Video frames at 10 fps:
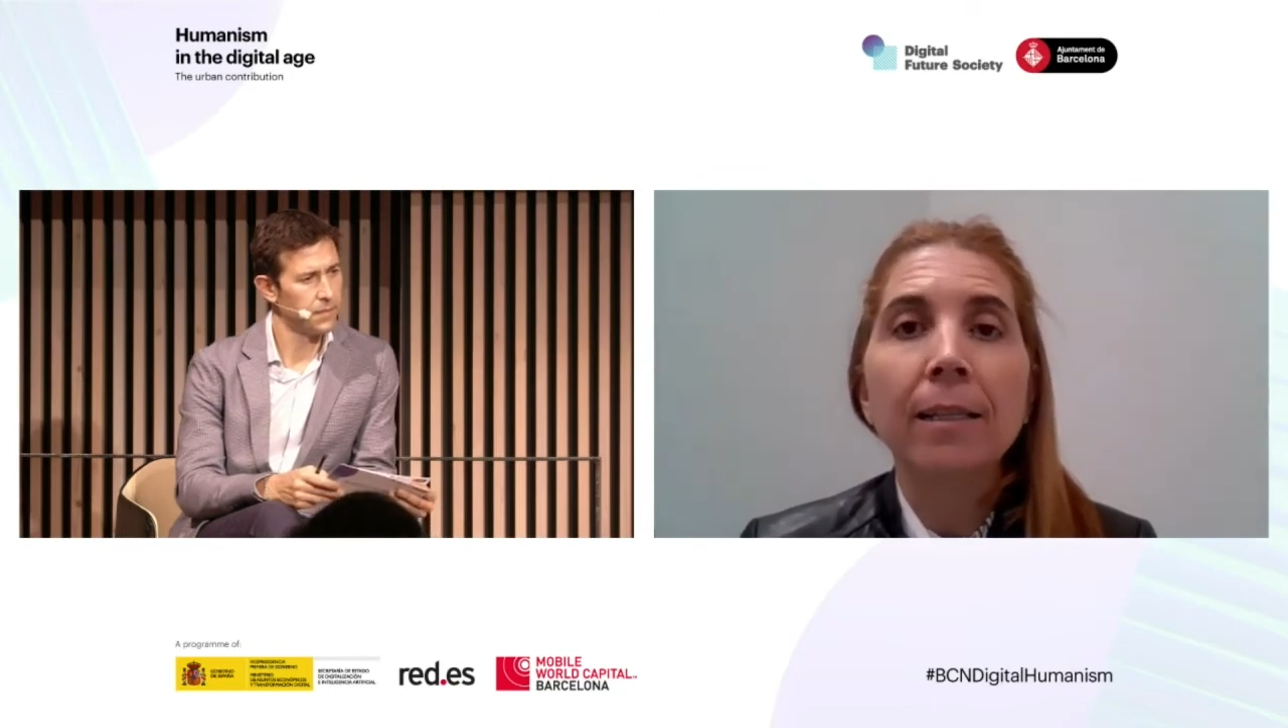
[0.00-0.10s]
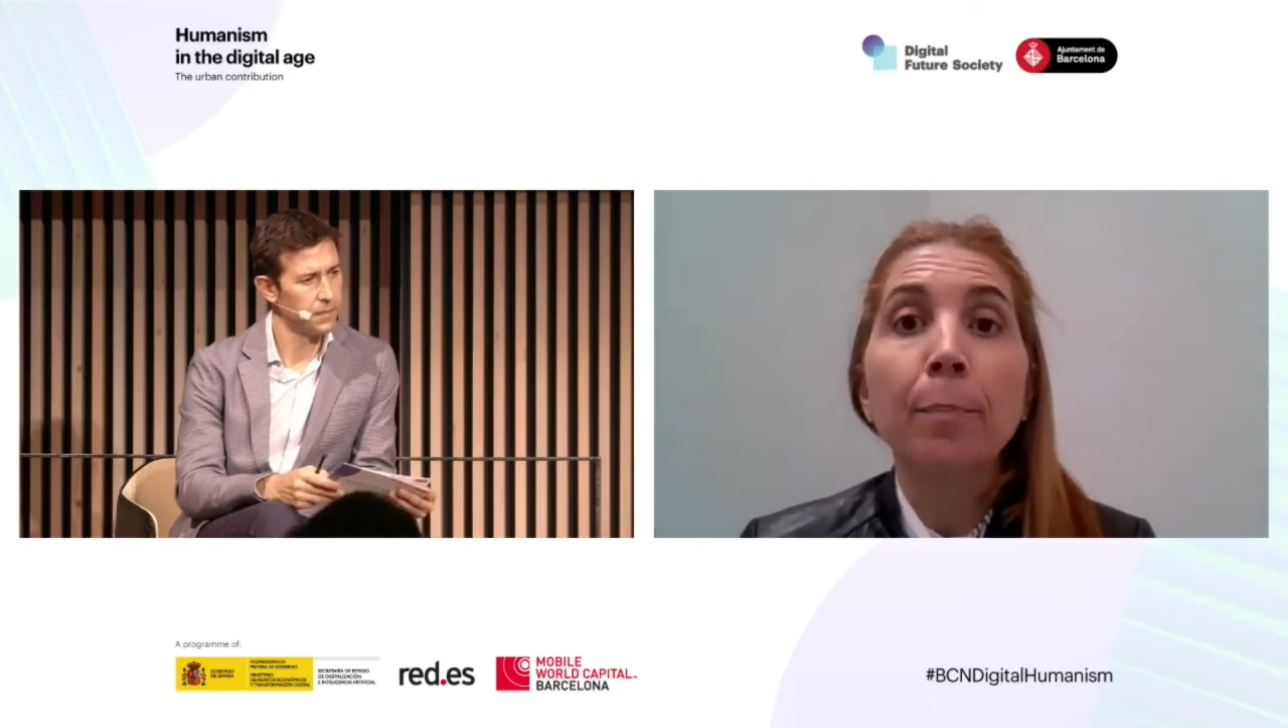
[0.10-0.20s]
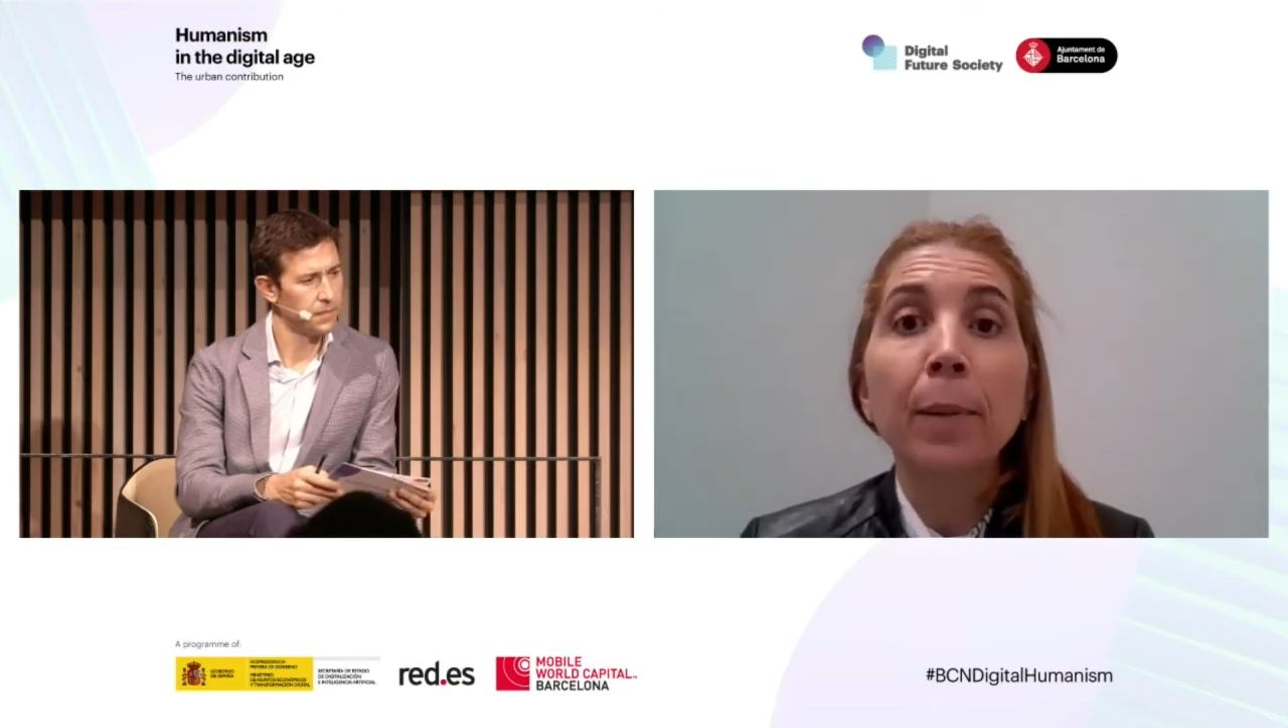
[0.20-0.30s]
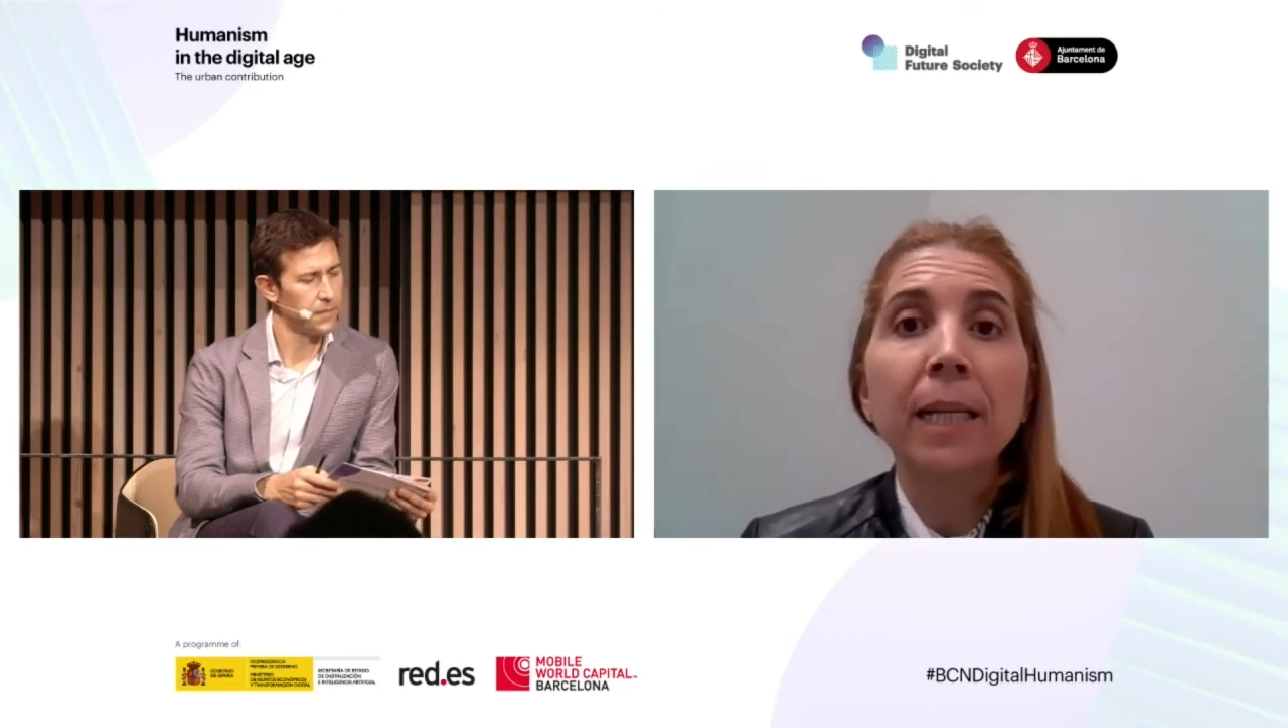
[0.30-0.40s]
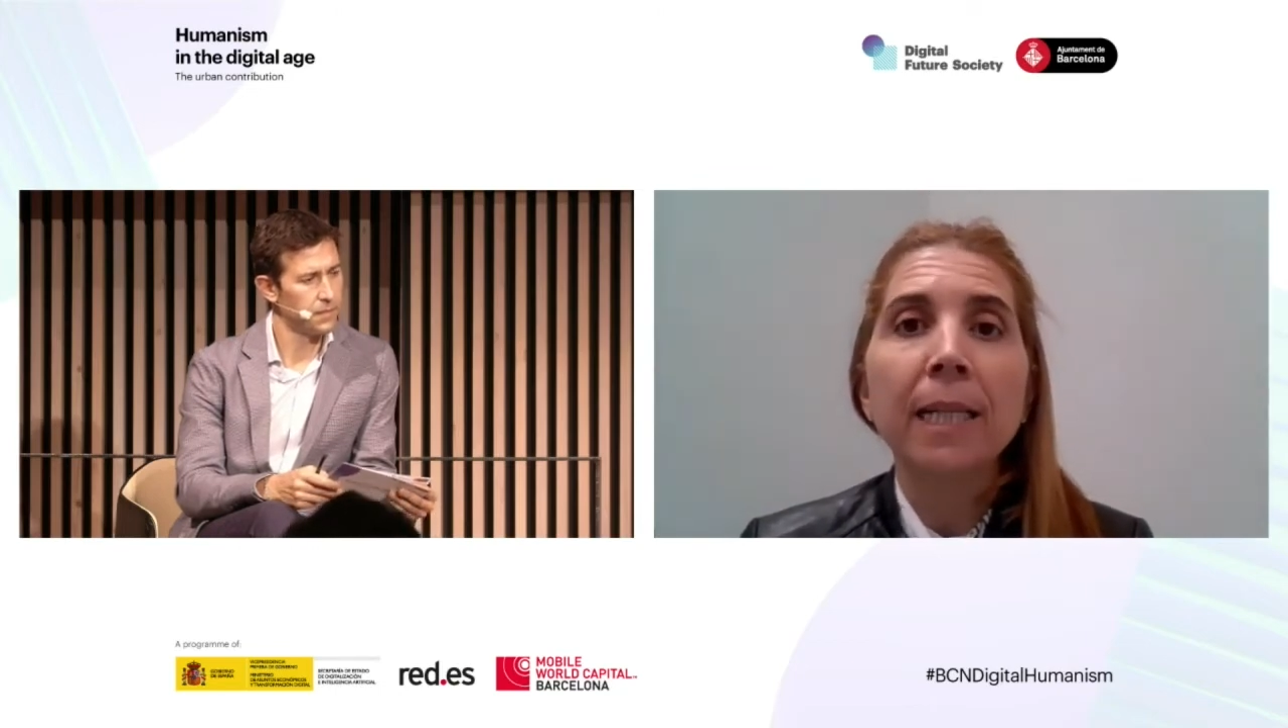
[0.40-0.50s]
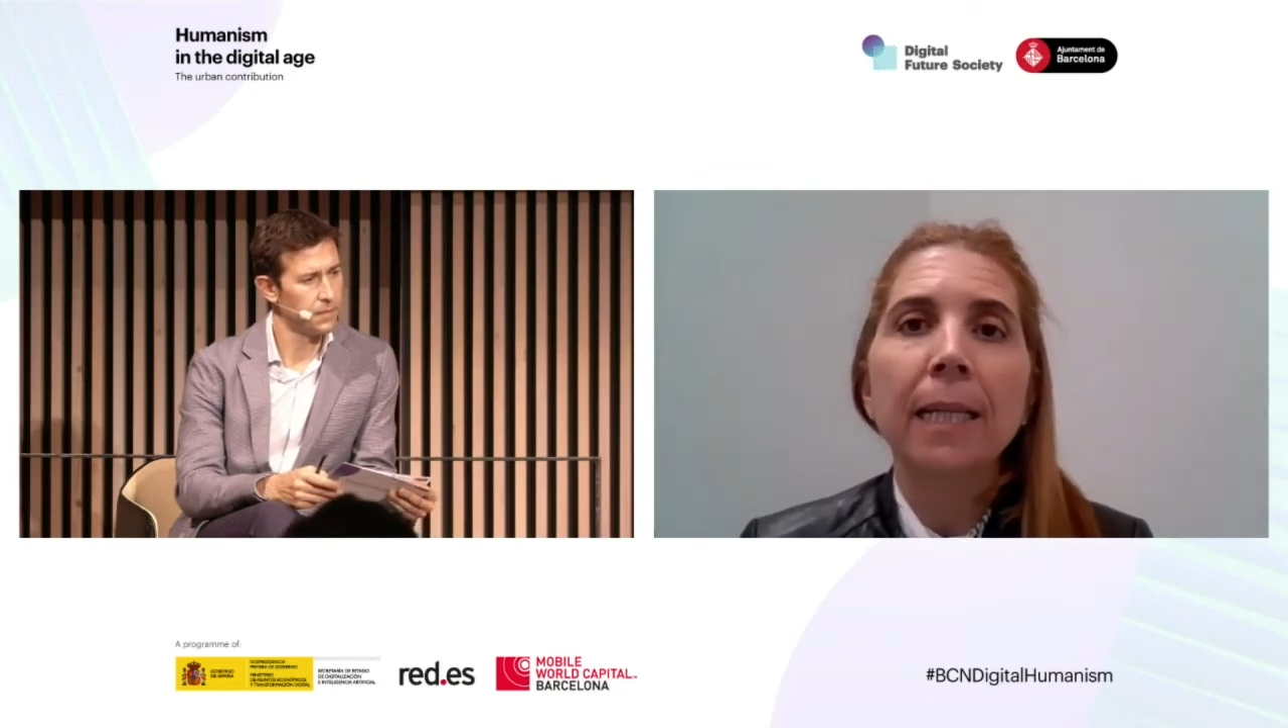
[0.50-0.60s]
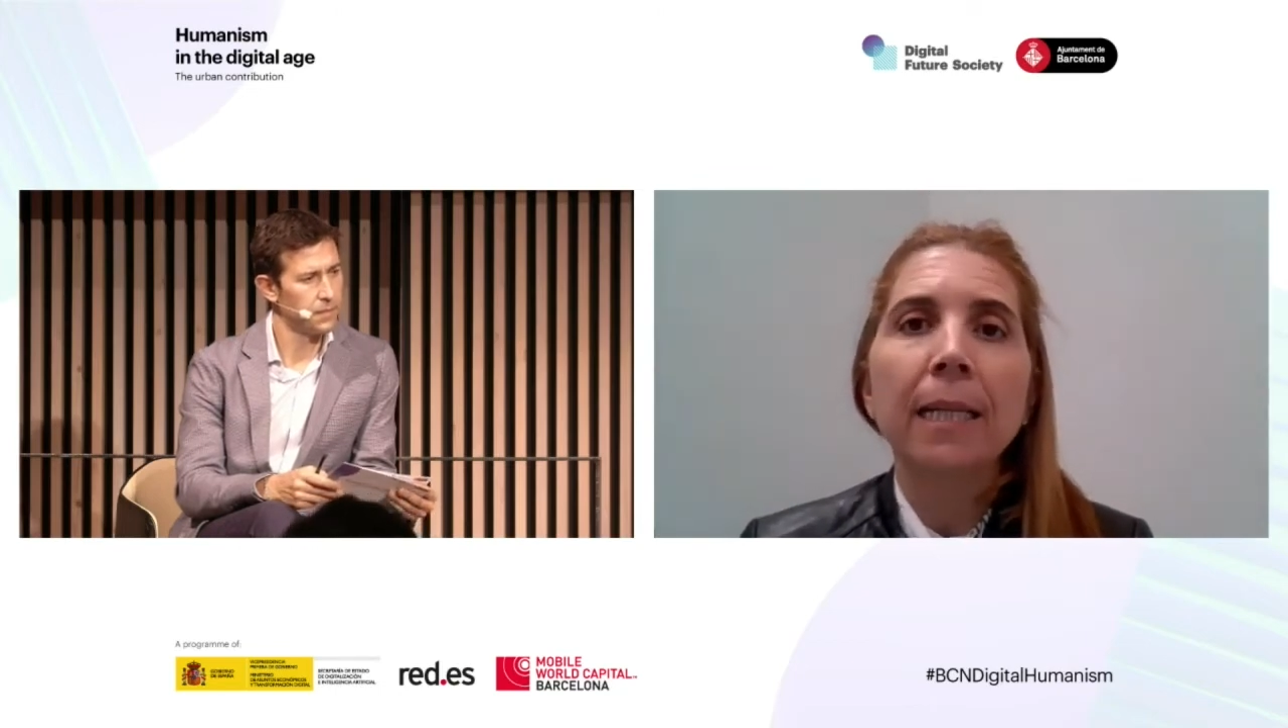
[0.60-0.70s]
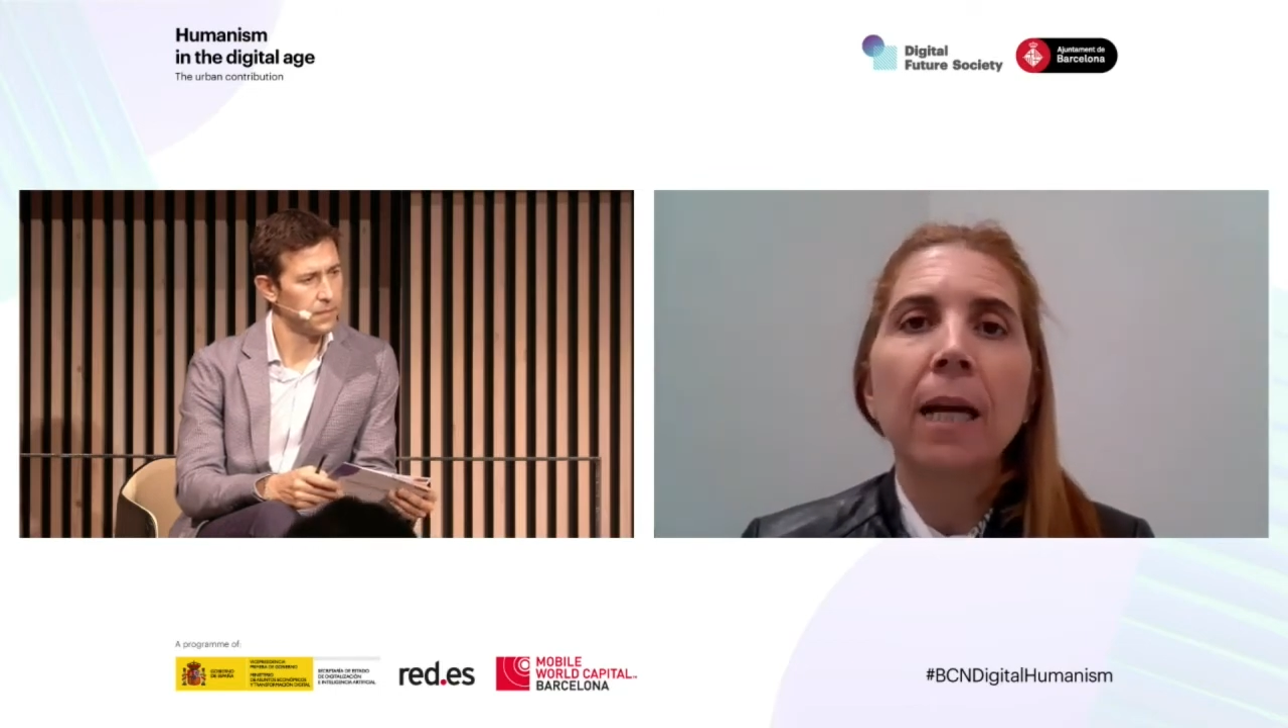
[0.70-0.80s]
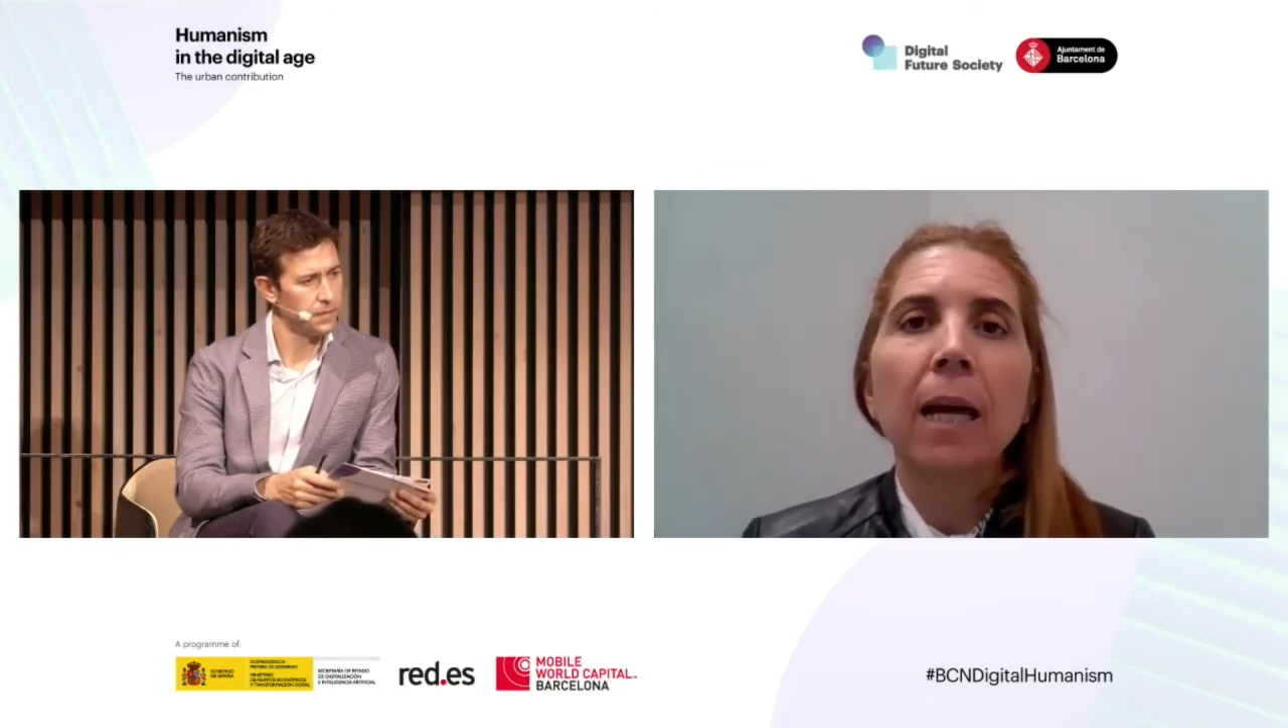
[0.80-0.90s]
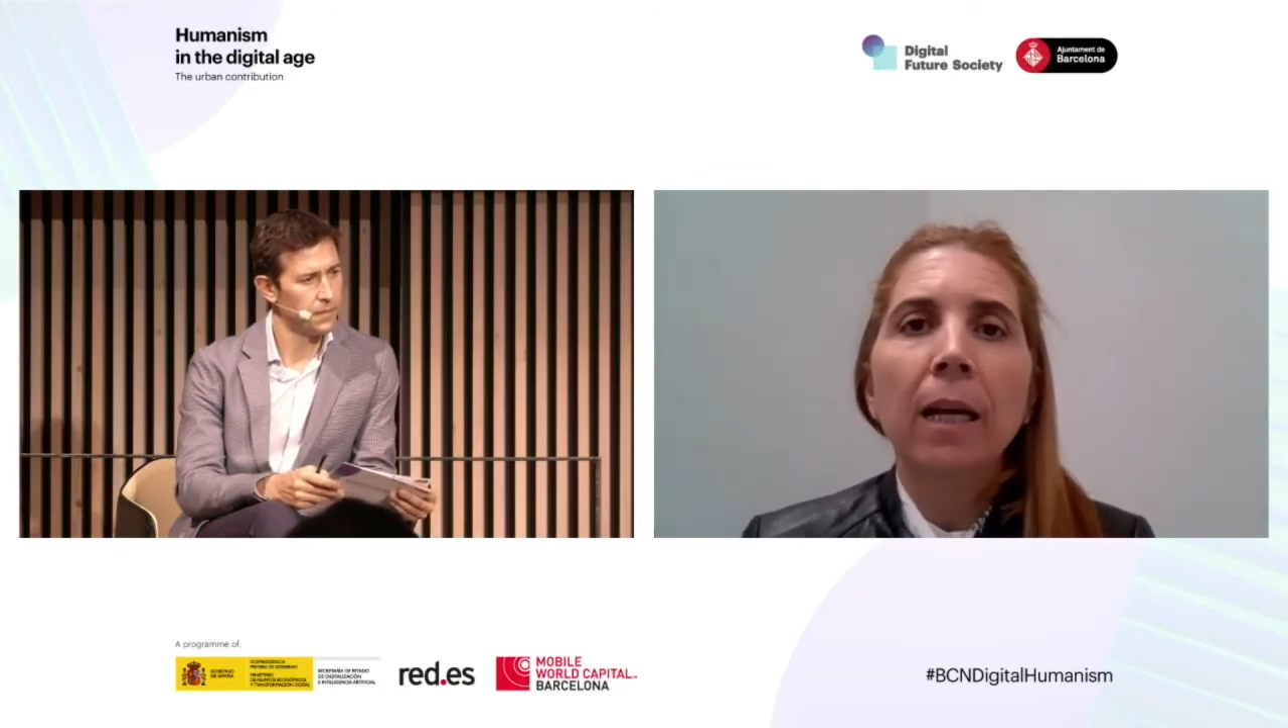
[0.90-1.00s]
depicted